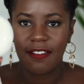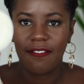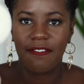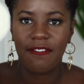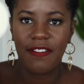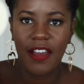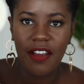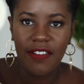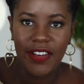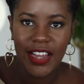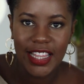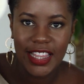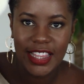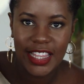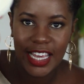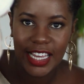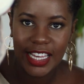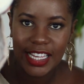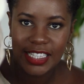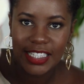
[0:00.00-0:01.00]
It's a very
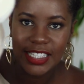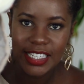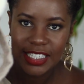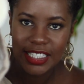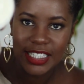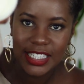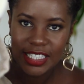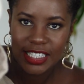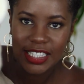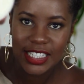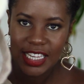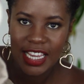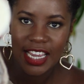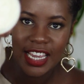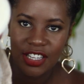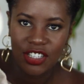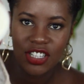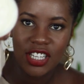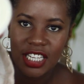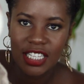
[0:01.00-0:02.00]
thick
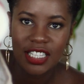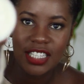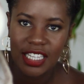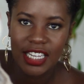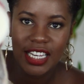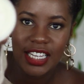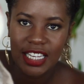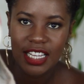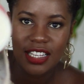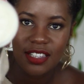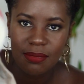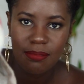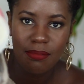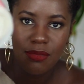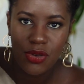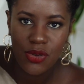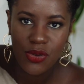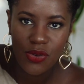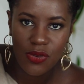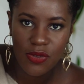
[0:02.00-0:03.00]
consistency. As you can see, it doesn't
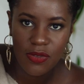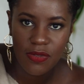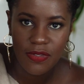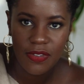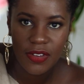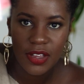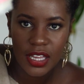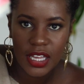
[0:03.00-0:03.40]
move.